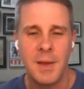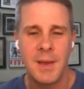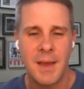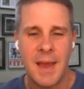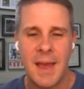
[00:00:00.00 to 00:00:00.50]

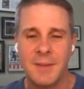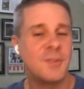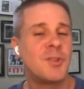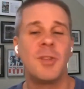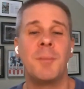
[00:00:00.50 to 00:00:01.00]
And it
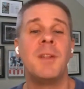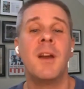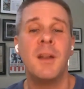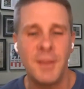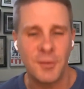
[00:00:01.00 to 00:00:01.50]
shows up in
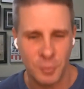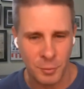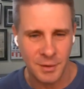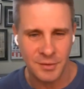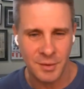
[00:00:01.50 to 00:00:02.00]
none of these
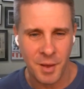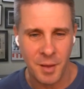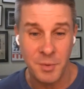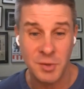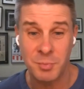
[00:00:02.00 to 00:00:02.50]
stories
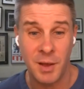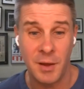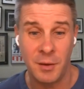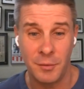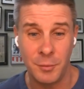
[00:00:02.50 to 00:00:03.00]
about Mitch
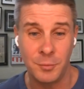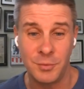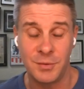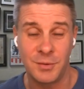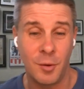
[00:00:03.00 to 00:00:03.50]
McConnell, who's
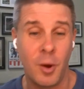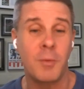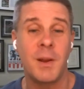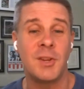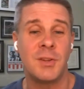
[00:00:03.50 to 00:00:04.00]
just
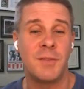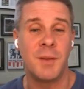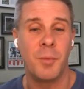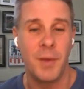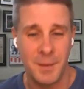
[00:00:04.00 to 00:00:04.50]
already
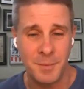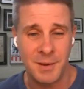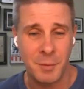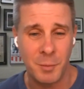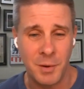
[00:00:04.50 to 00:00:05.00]
shifting blame
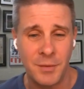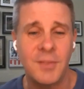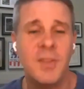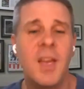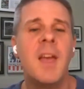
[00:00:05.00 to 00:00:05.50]
to everyone else,
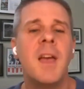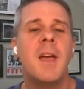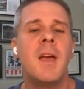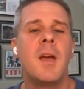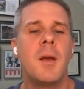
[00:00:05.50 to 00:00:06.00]
is
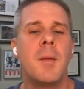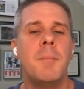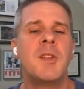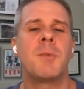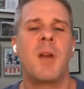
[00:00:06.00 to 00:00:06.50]

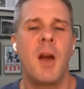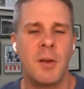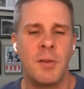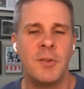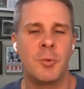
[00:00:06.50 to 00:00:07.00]
Mitch
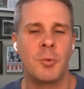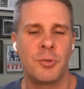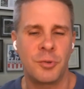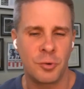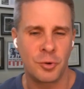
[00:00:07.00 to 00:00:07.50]
McConnell
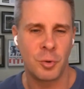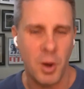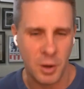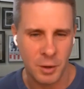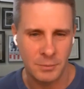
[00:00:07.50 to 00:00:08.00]
endorsed Herschel
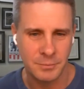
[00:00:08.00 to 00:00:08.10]
Walker.